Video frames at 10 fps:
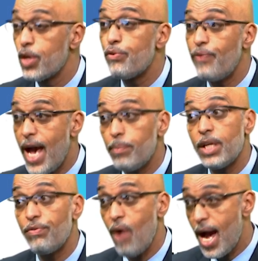
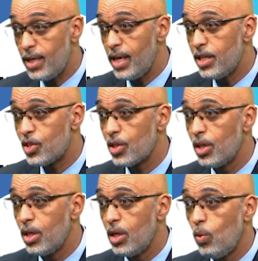Family Fridays,
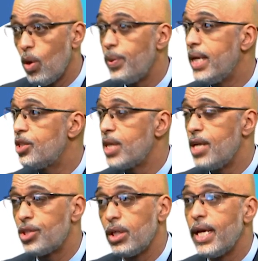where we
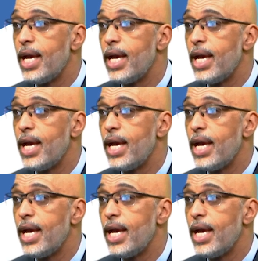intentionally